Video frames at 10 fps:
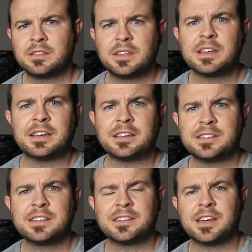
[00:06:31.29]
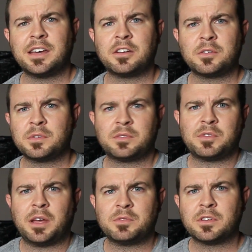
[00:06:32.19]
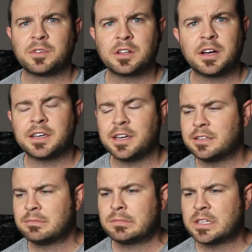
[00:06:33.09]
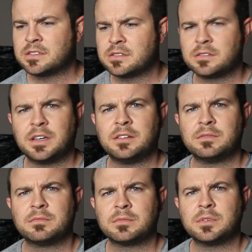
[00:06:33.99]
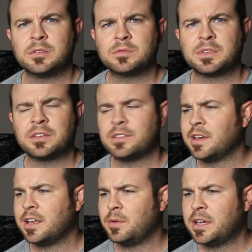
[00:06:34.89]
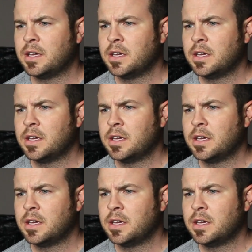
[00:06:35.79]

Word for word: thing things I encountered was when I was overclocking, and that's kind of goes without saying anyway.